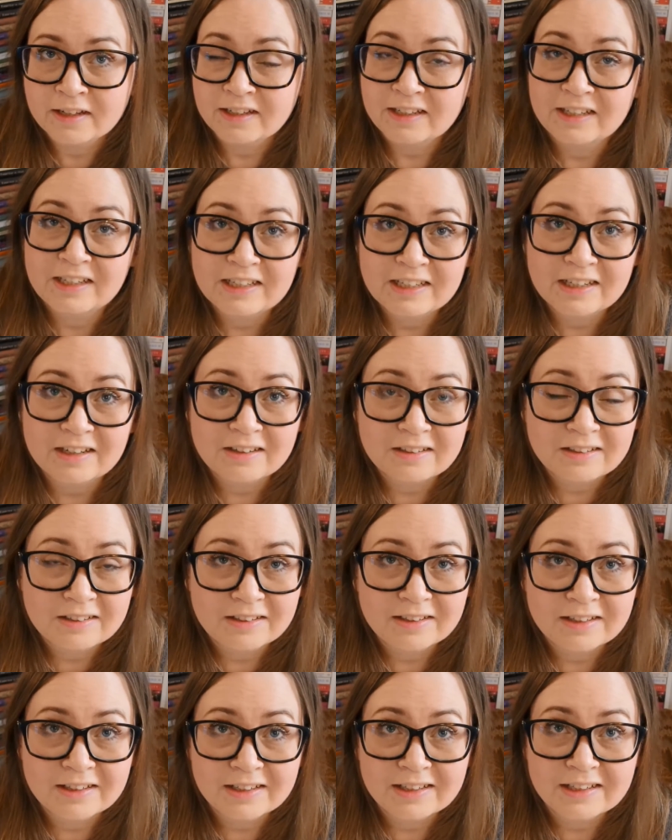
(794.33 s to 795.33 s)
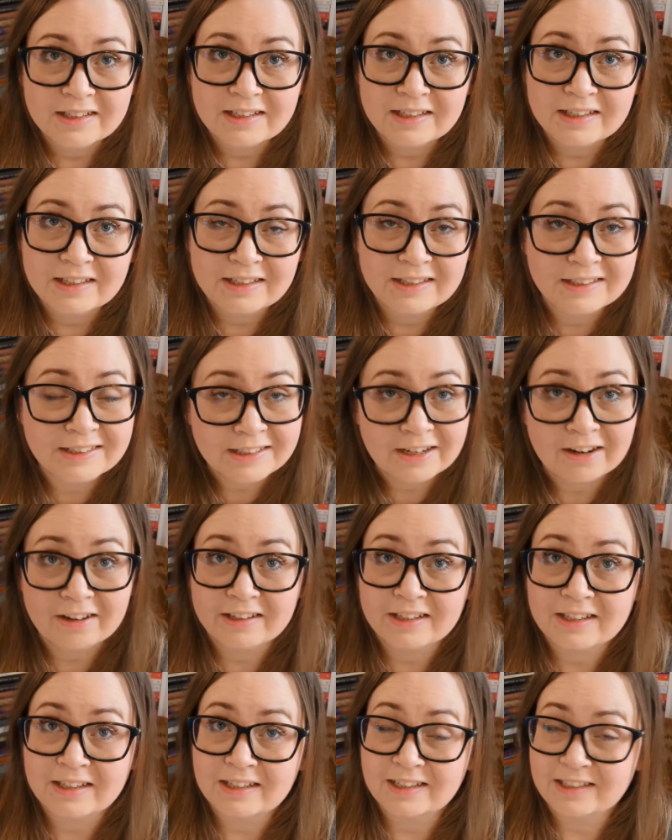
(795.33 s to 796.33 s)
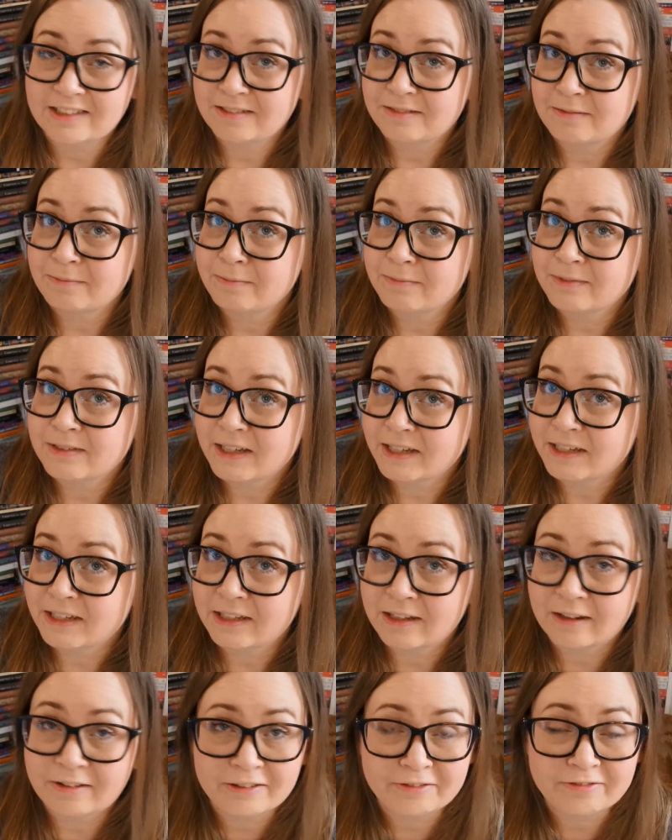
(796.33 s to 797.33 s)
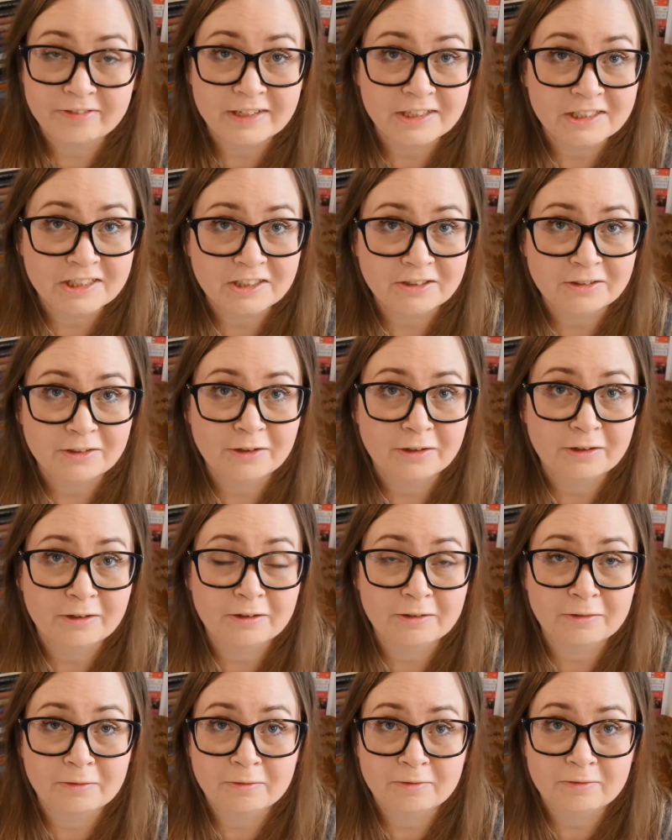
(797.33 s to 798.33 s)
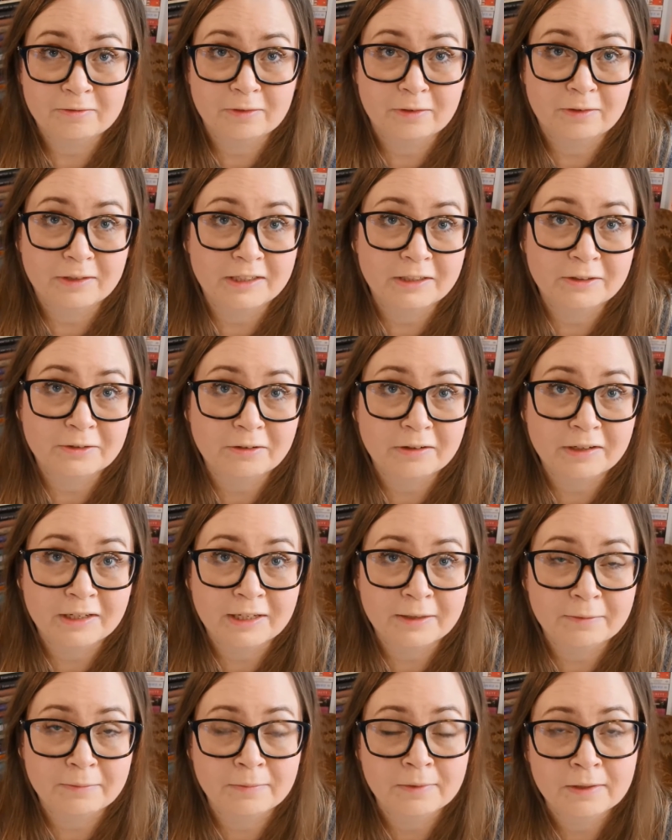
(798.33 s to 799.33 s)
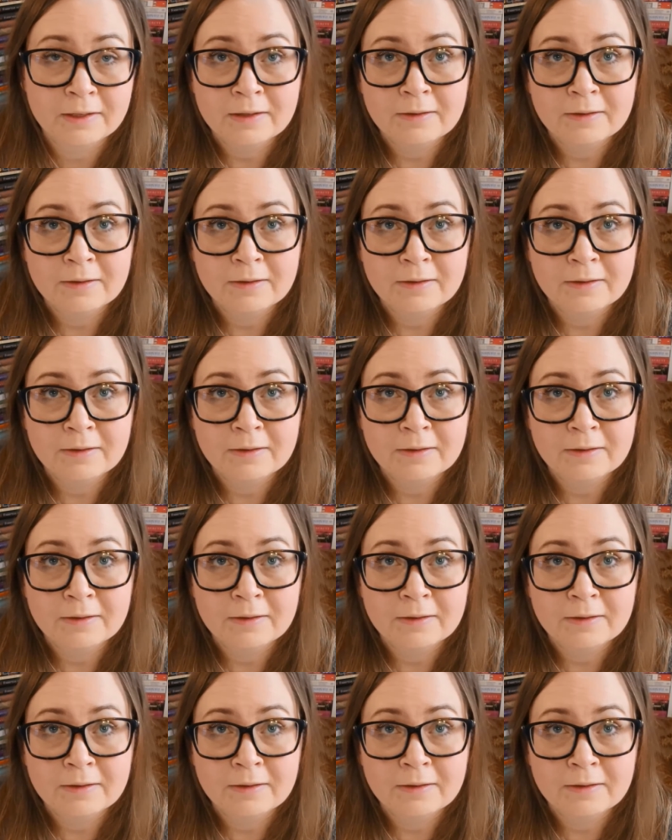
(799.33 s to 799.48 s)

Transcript: It's like he is taking a revenge on her for ignoring him,